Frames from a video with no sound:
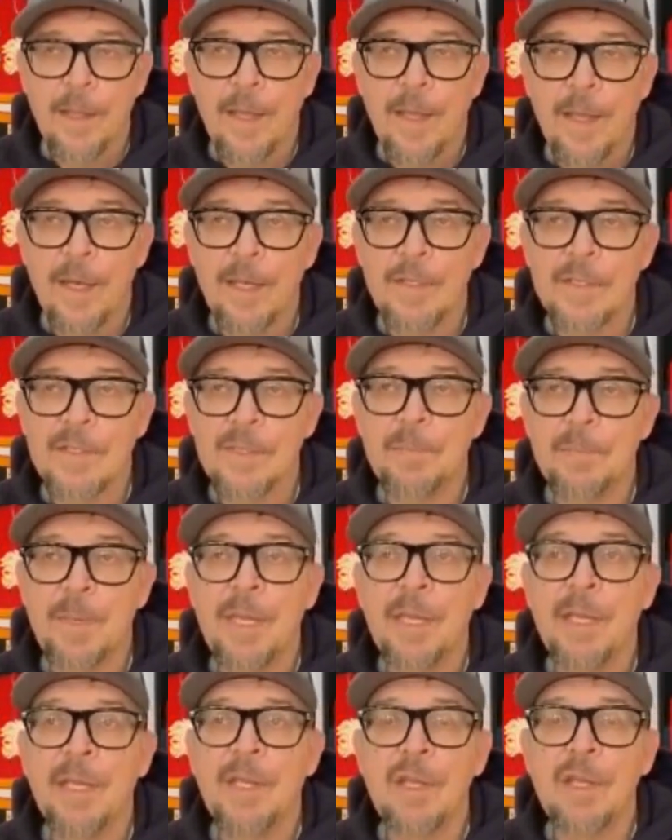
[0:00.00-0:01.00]
And it's
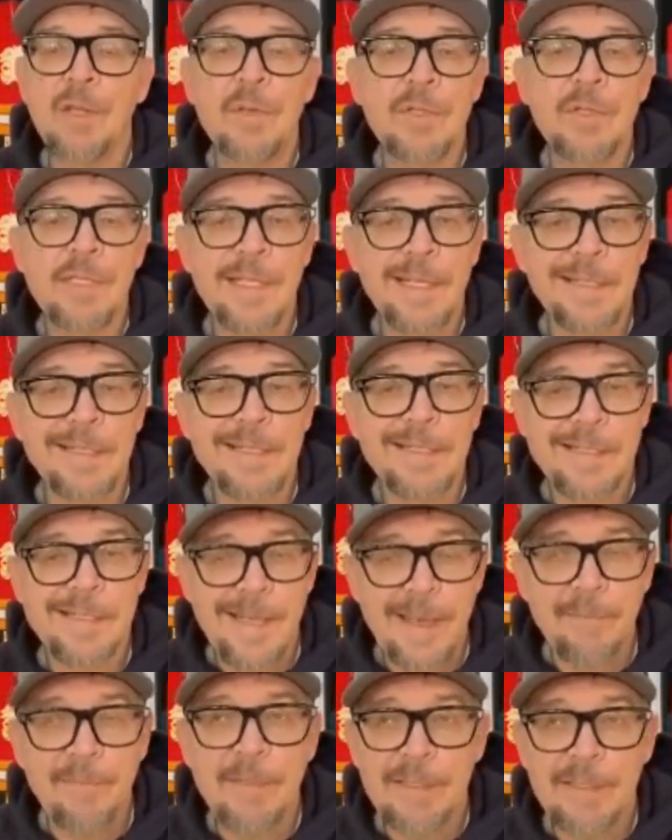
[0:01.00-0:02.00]
being used in
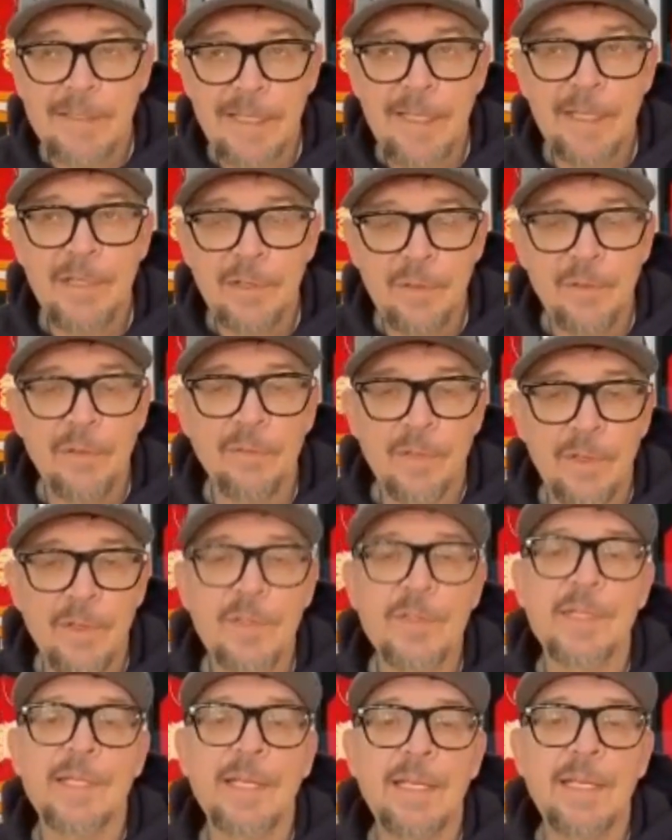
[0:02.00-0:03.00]
17
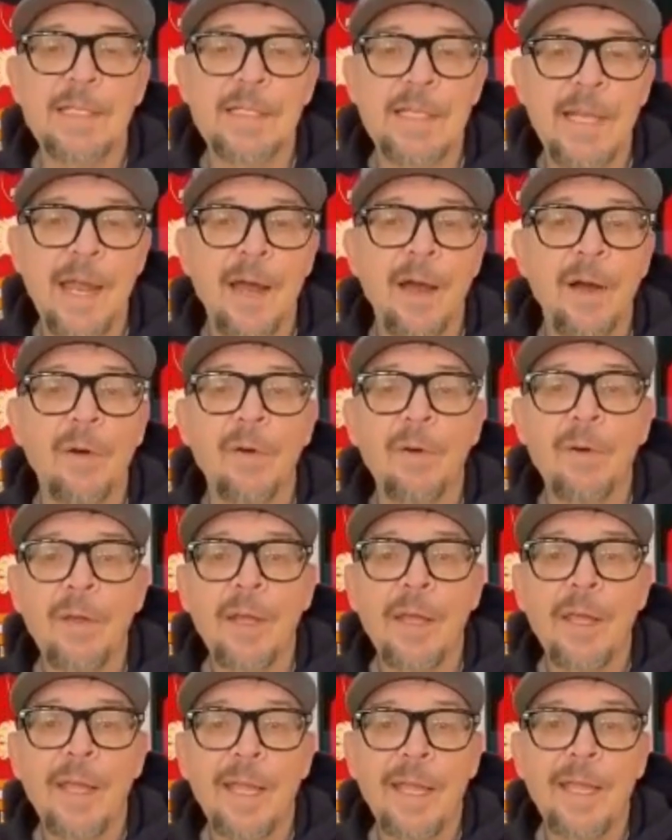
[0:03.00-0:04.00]
universities now
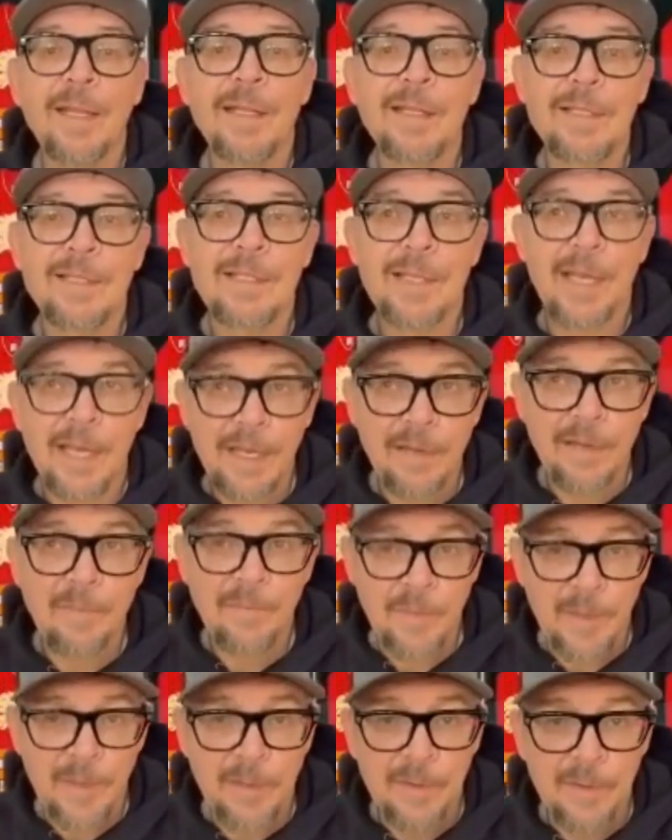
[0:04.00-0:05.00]
in the psych
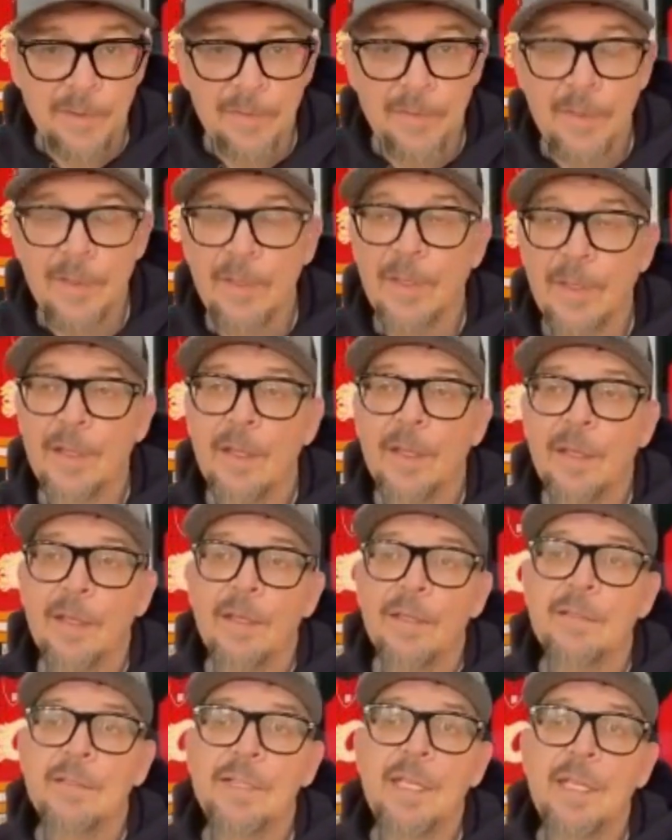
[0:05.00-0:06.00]
field,
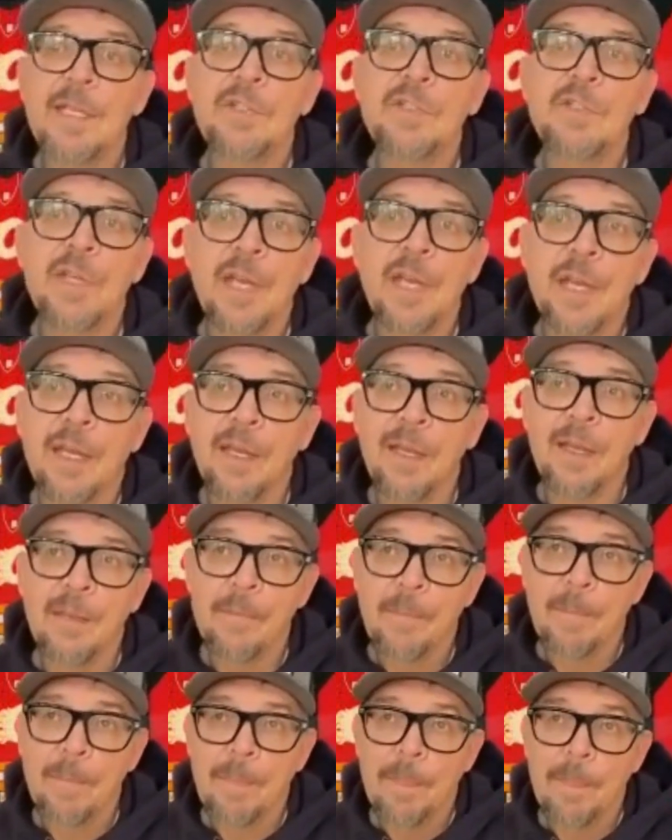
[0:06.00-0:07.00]
teaching
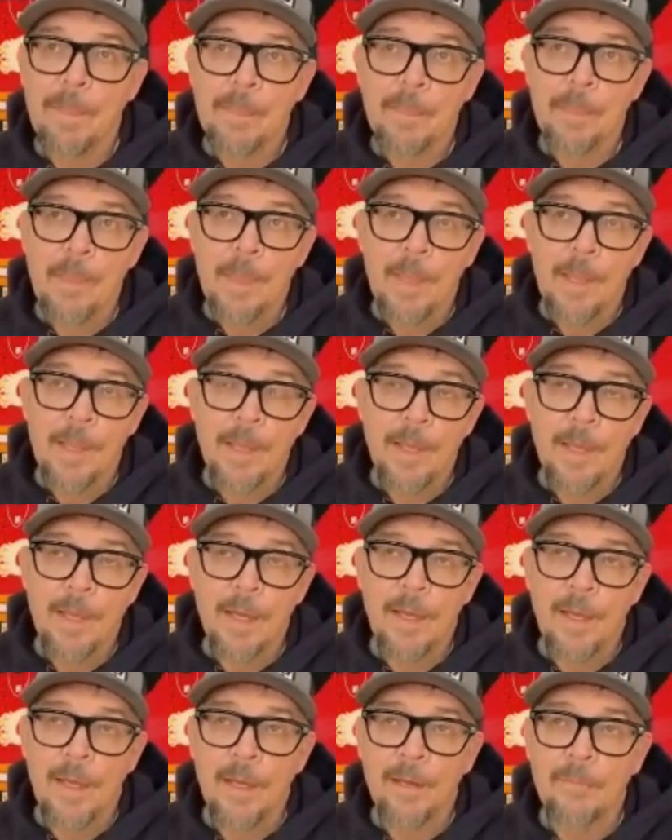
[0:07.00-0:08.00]

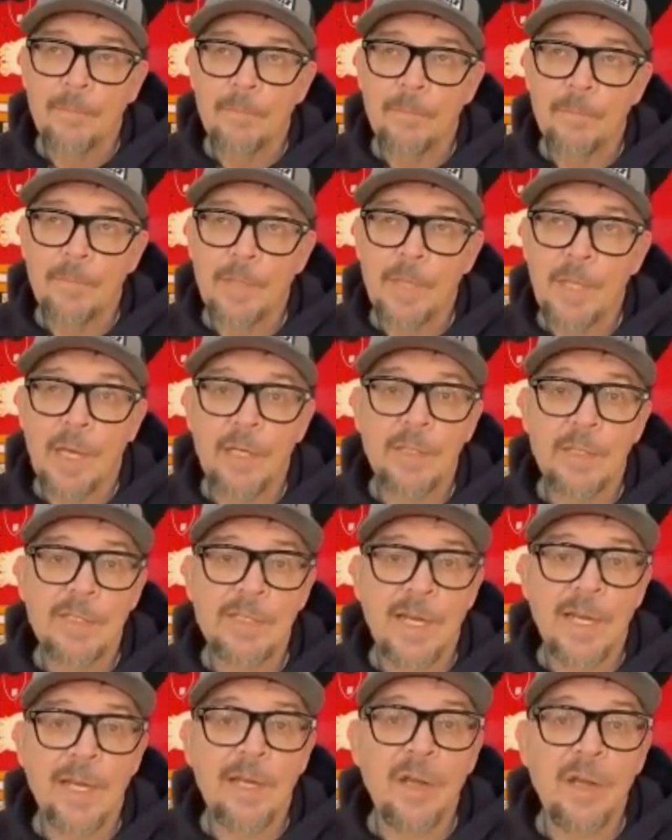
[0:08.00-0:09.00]
young
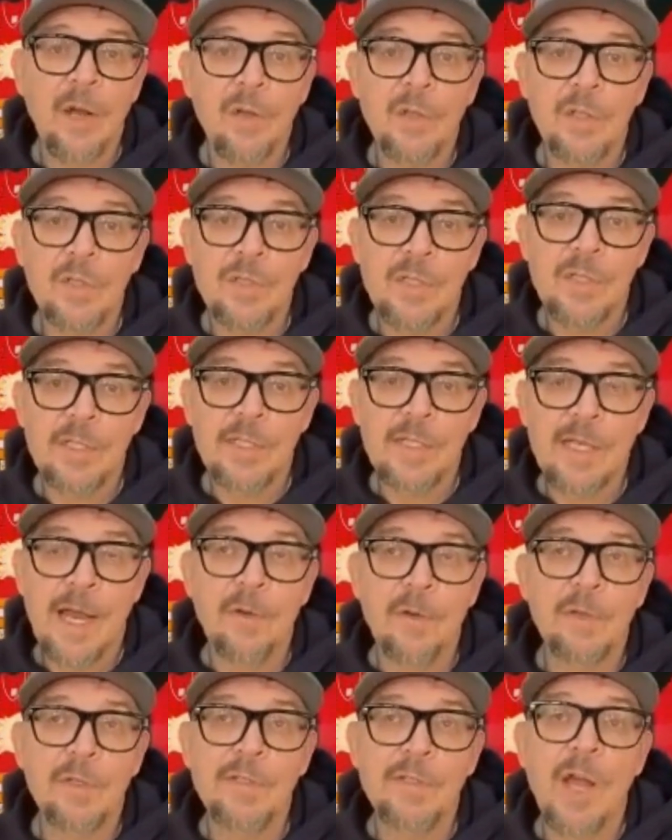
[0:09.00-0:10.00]
psychologists
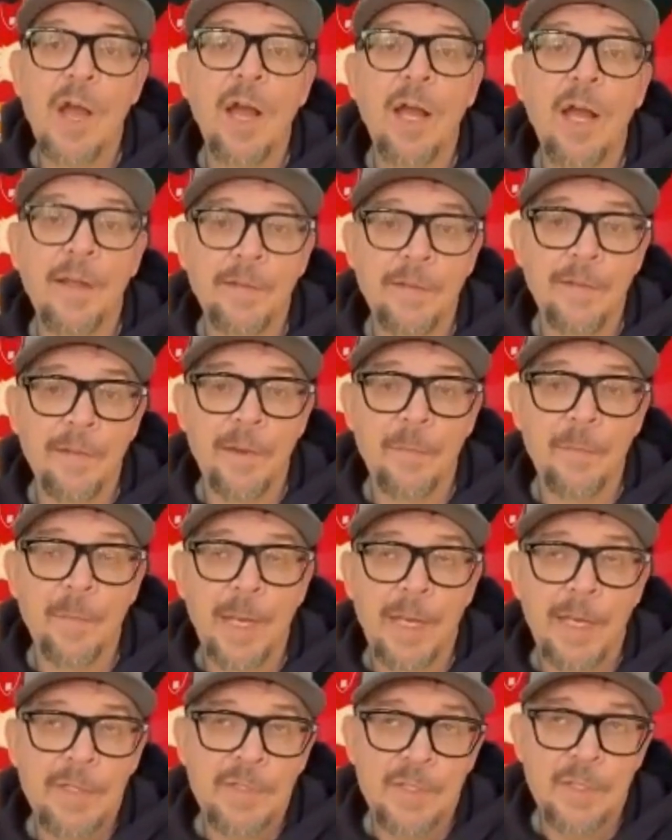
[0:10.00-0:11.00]
how to talk to their
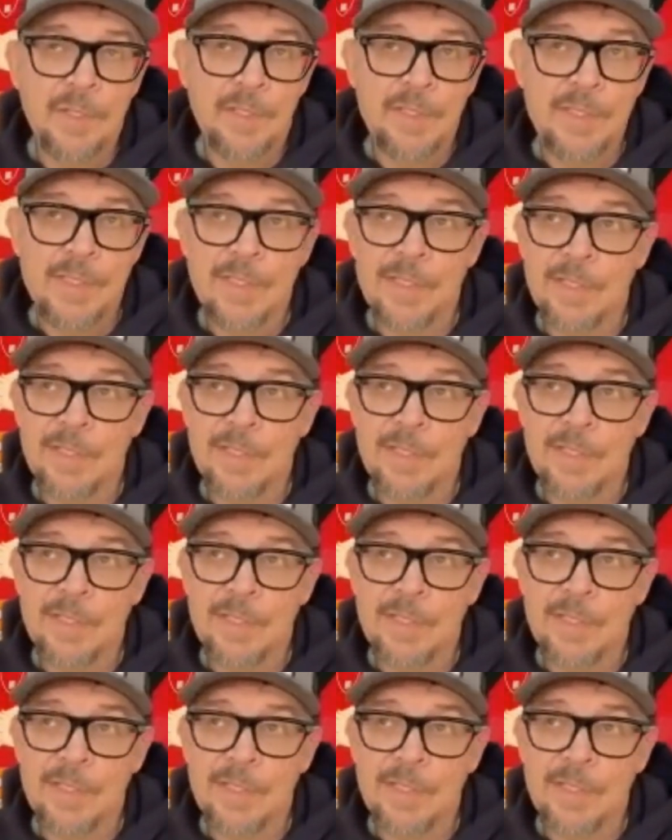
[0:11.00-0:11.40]
patients.